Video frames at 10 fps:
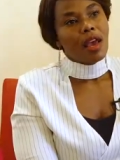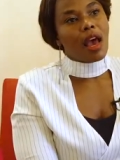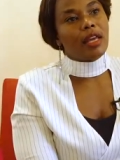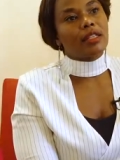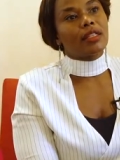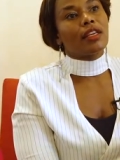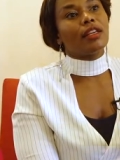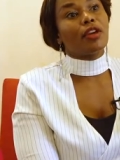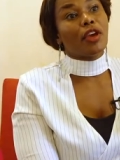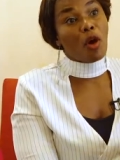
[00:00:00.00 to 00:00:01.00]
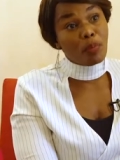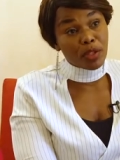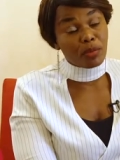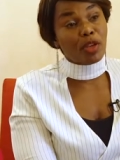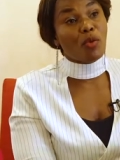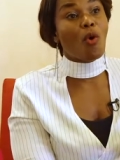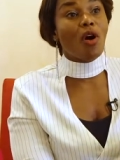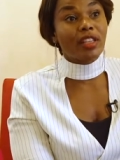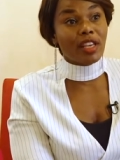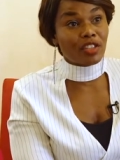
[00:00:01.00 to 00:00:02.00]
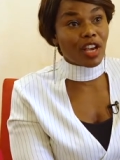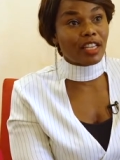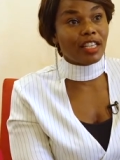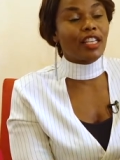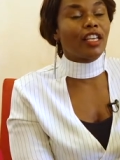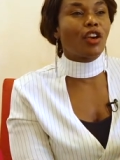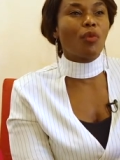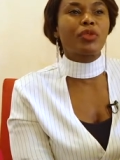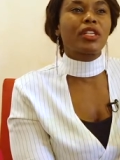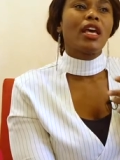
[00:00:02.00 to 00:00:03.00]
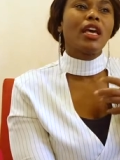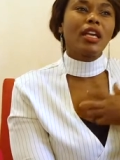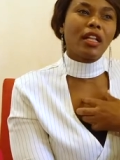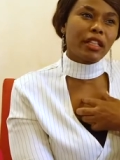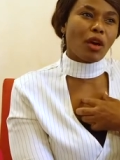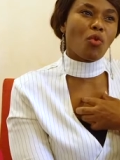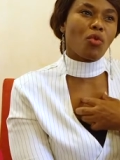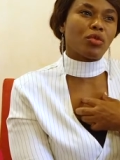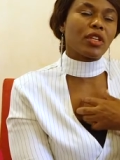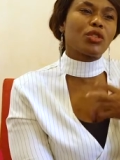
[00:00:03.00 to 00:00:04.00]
and he helped me walk the journey. He helped heal the wound.